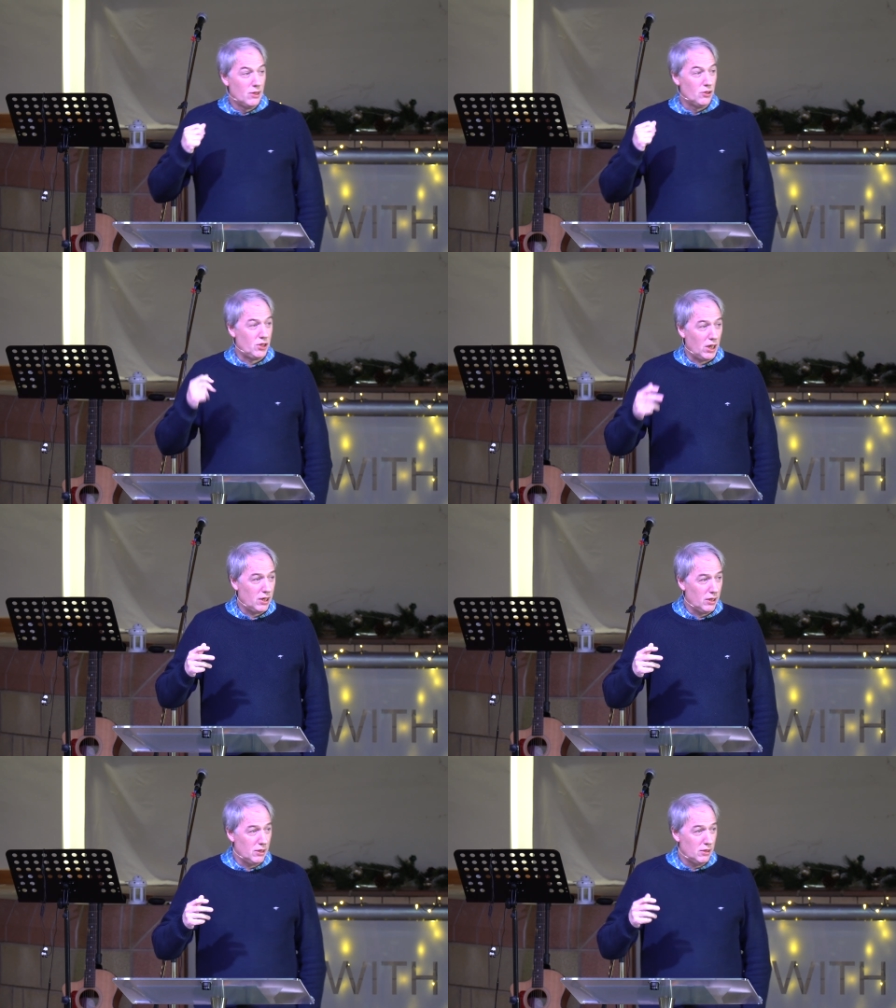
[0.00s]

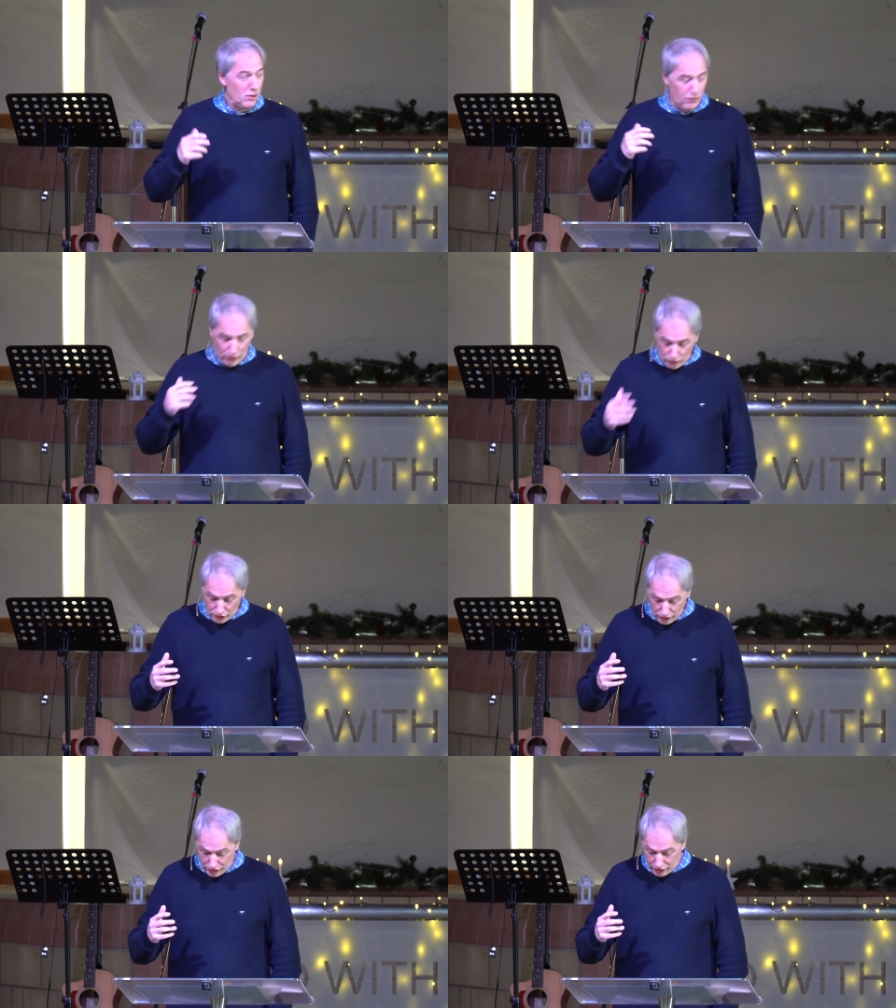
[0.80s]
Second, the
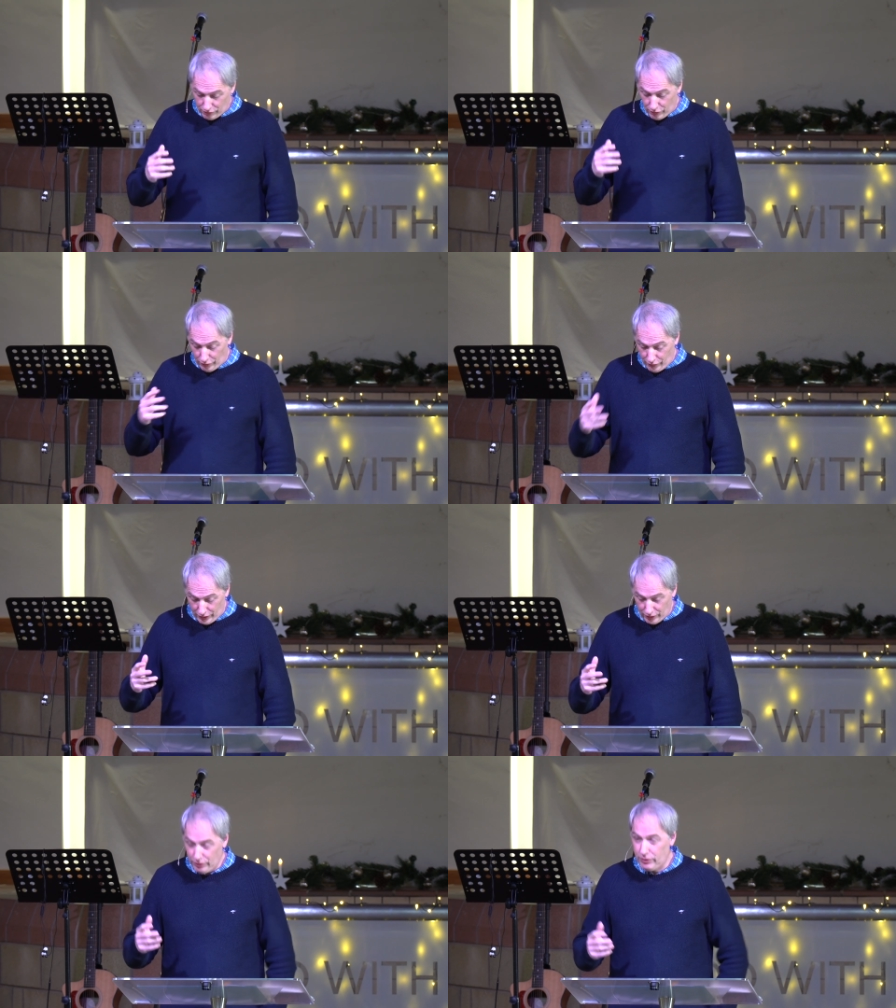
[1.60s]
functions
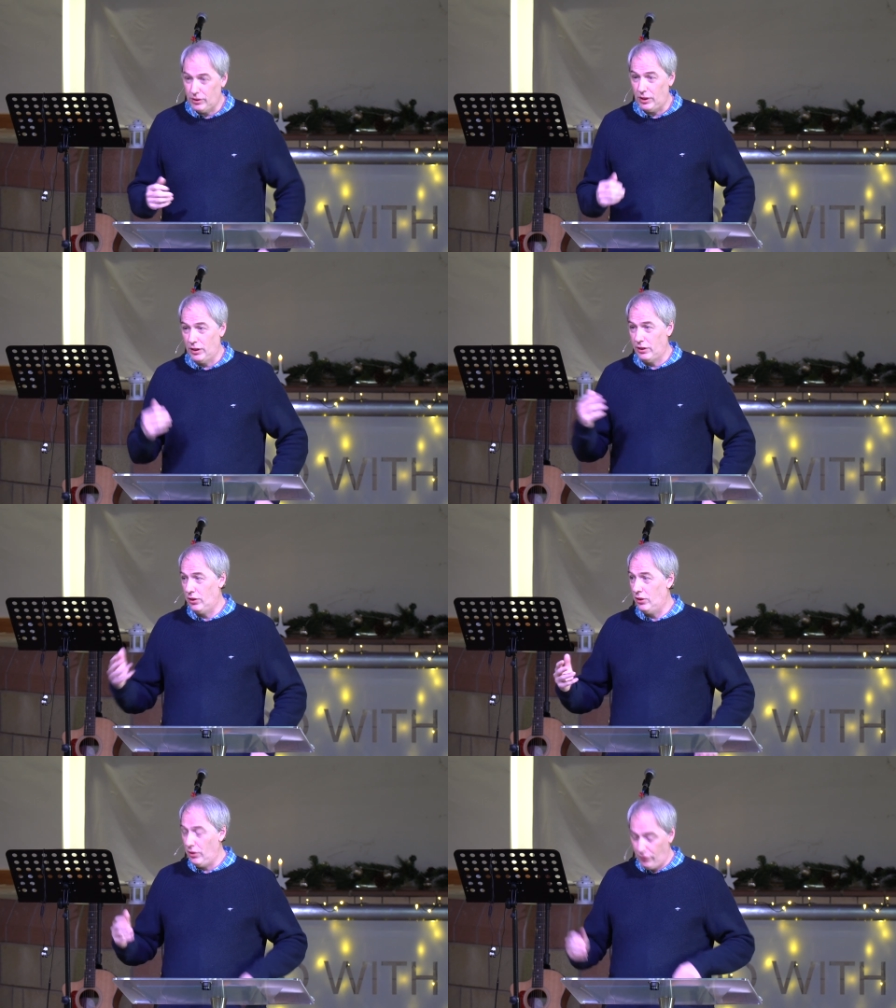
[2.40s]
fulfilled. And the
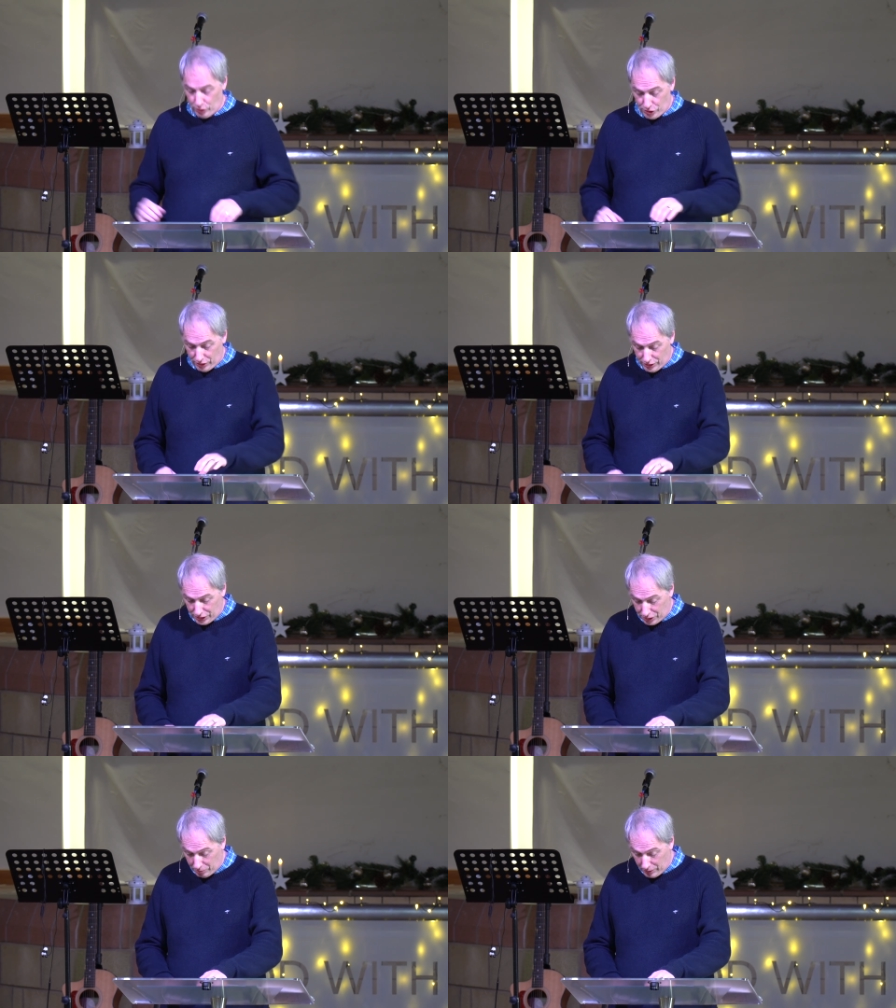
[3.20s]
third, a future
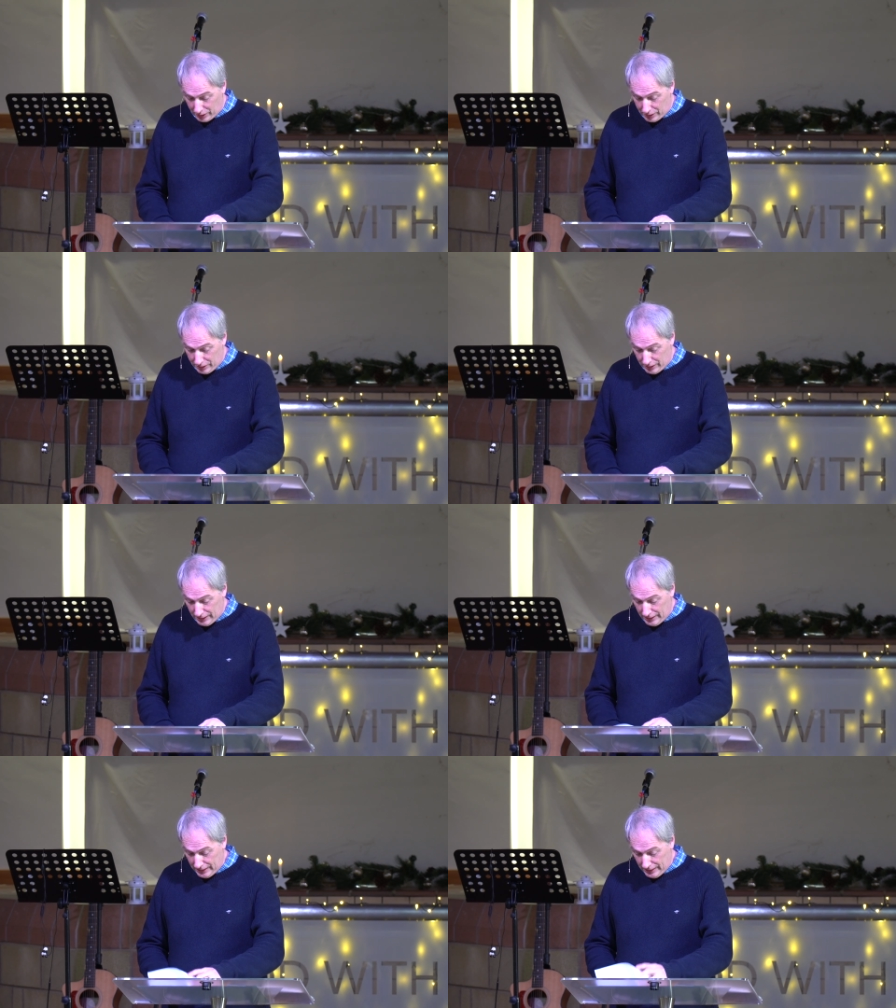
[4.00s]
anticipated.
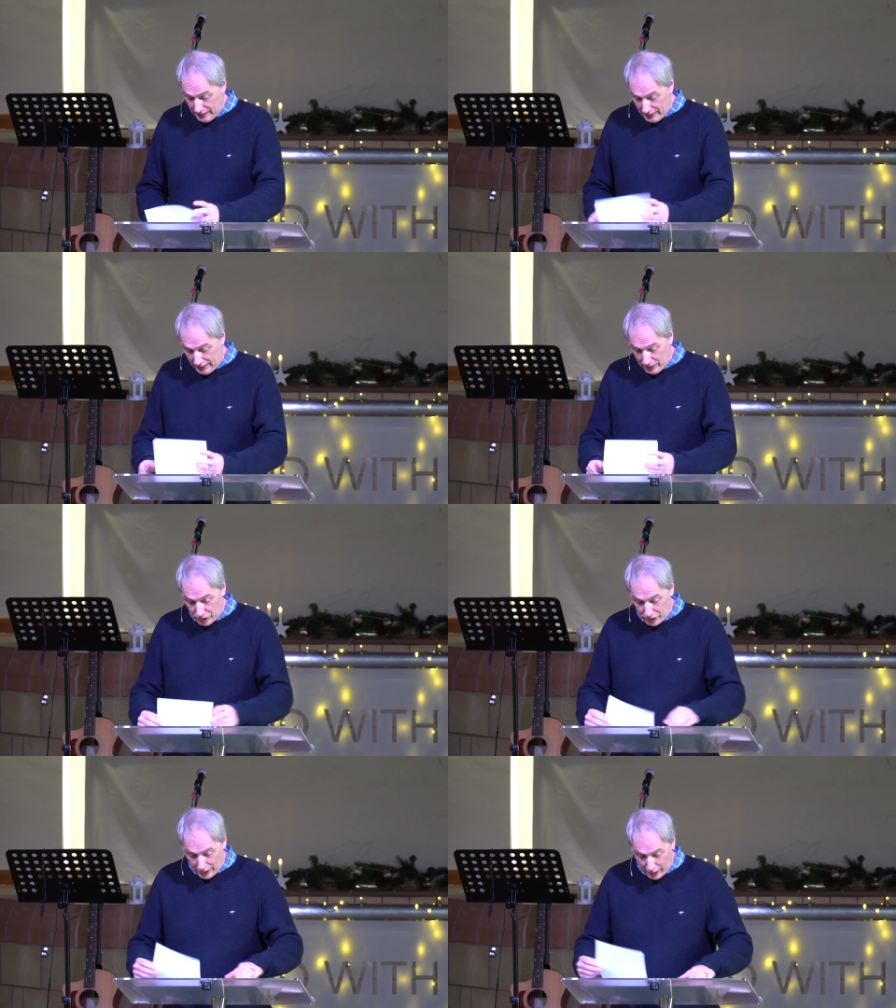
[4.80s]

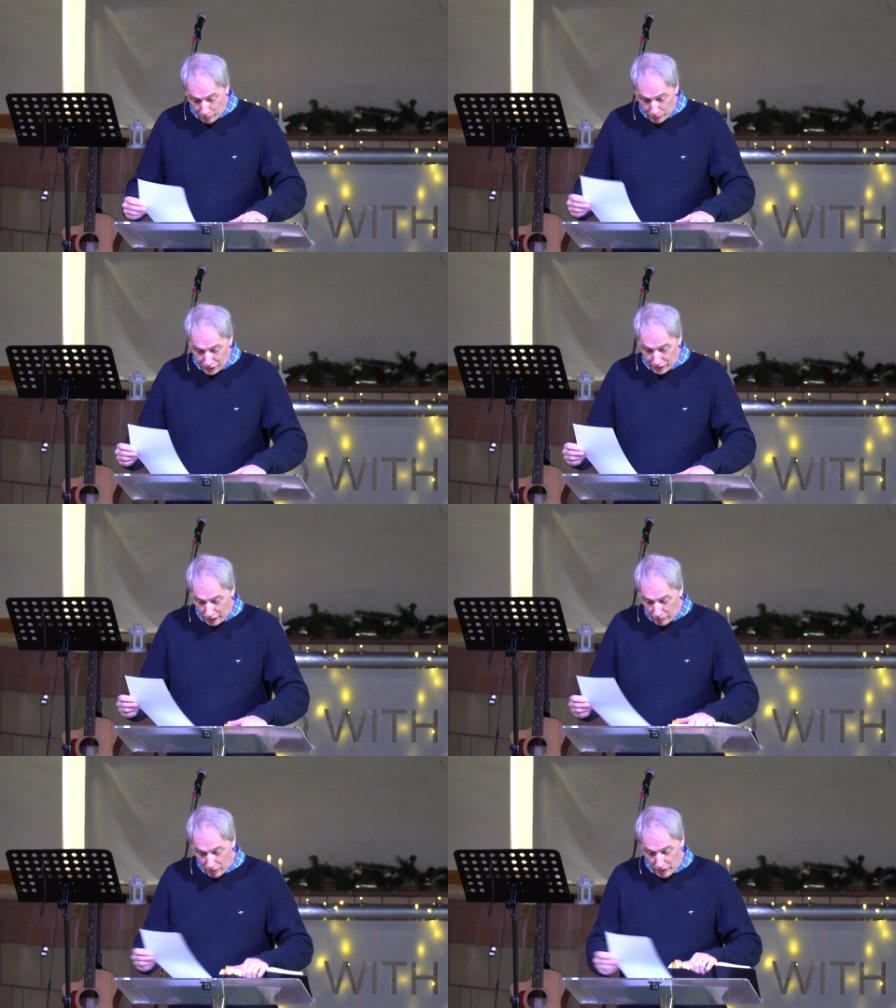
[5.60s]
Just to help us
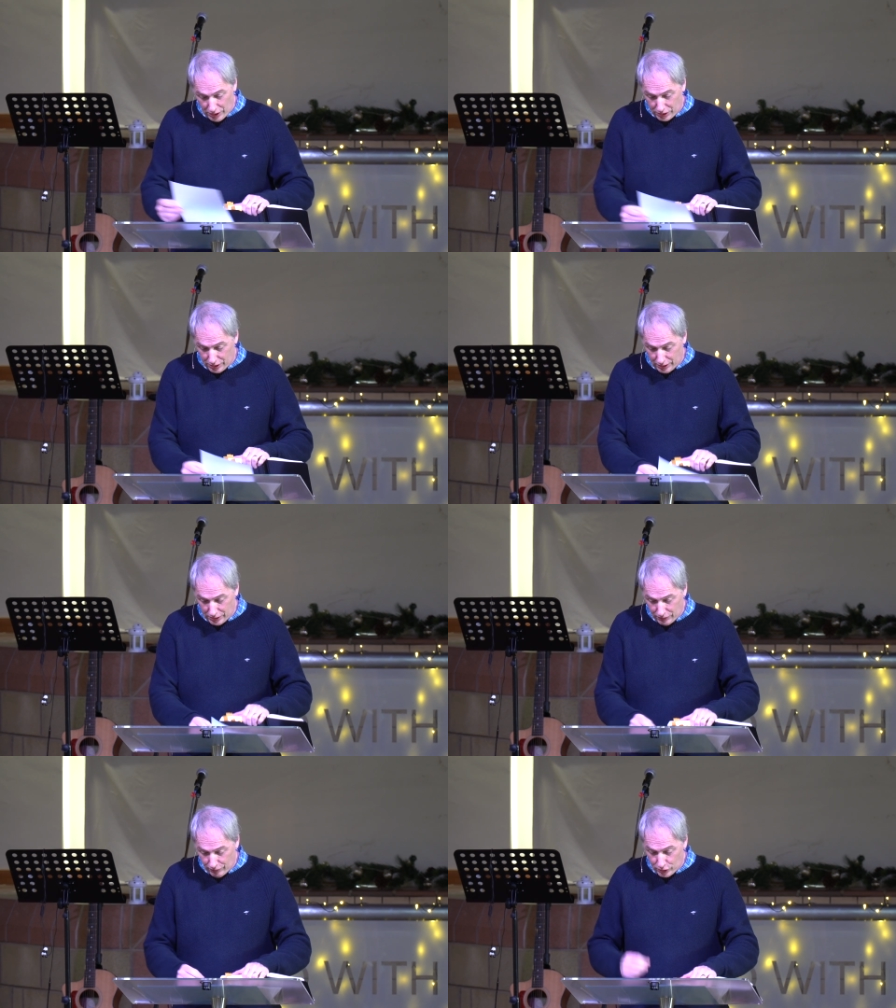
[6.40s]
think about these
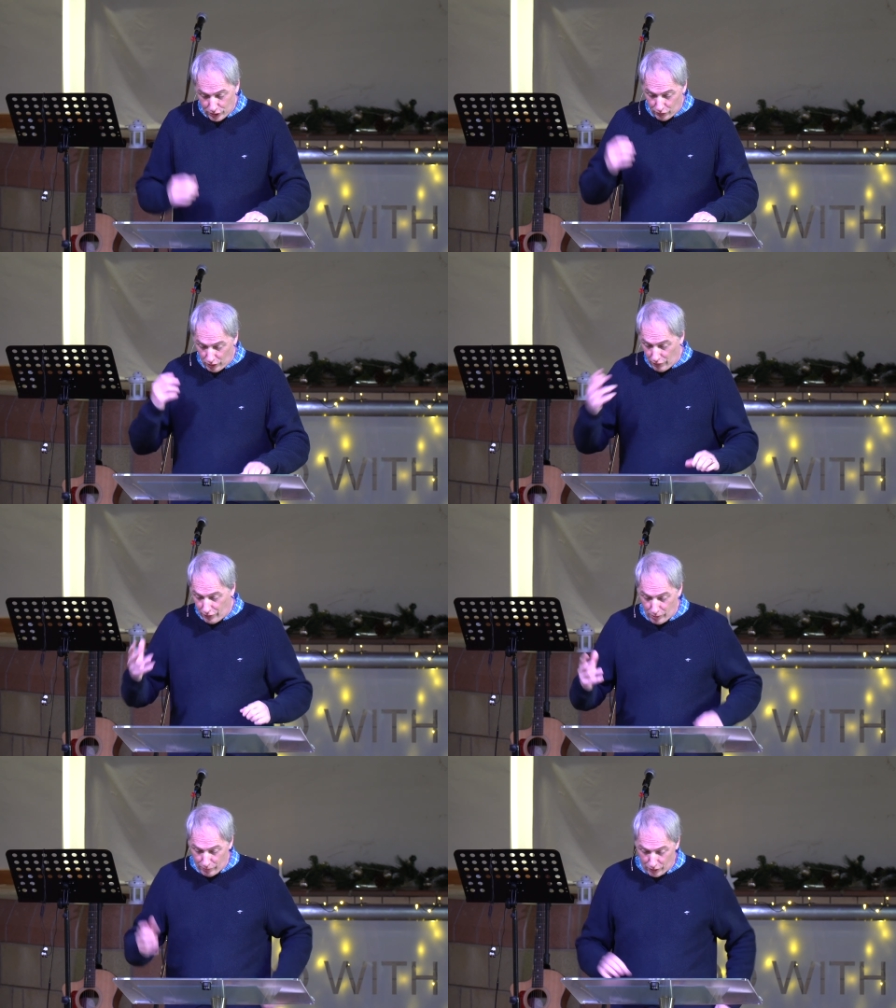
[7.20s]
things. First of all, a
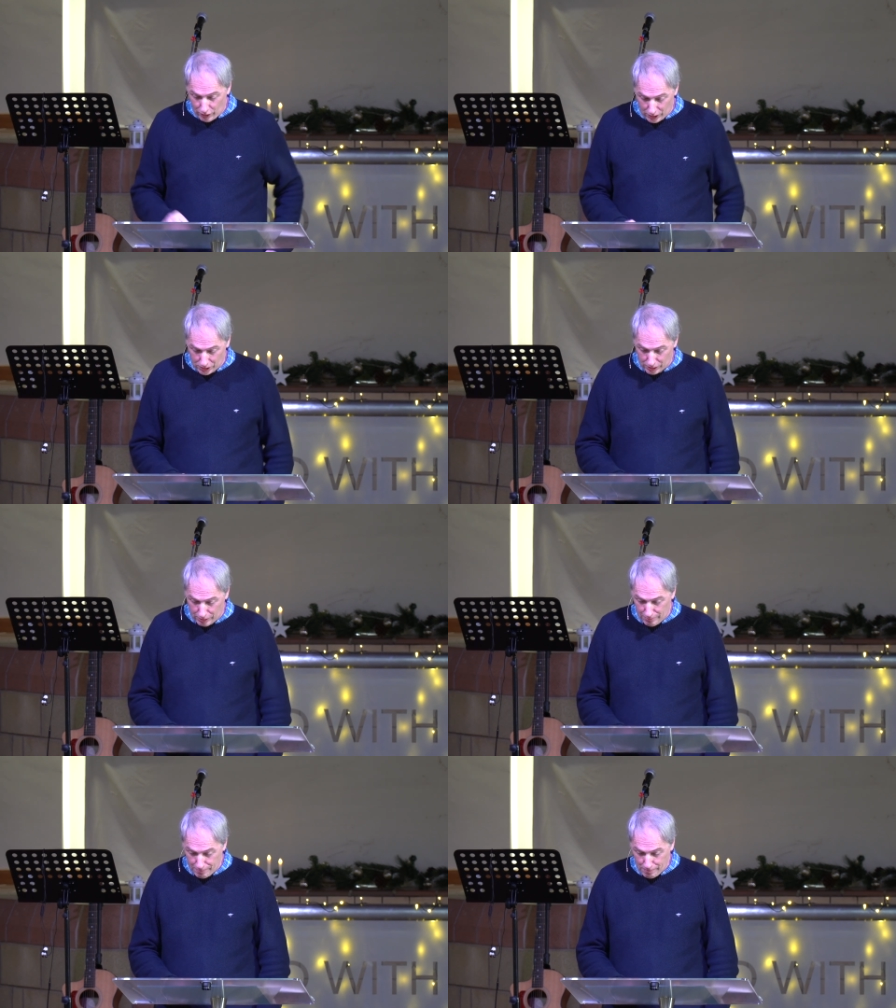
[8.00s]
firm foundation.